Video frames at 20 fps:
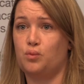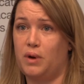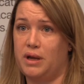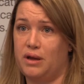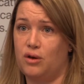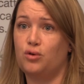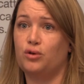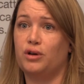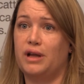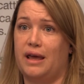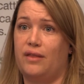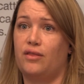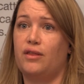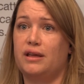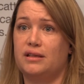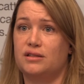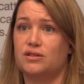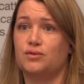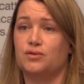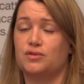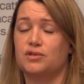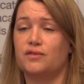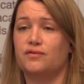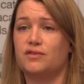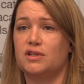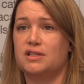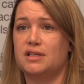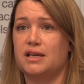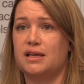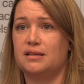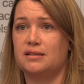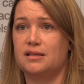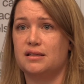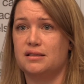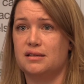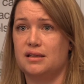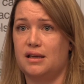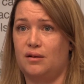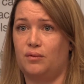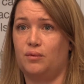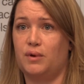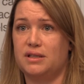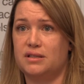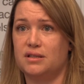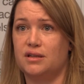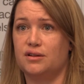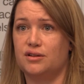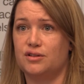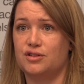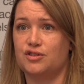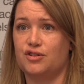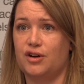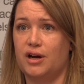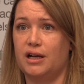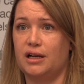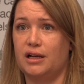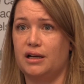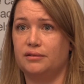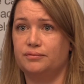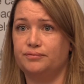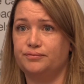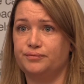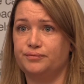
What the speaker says: we could get these sorts of diseases in Western Australia.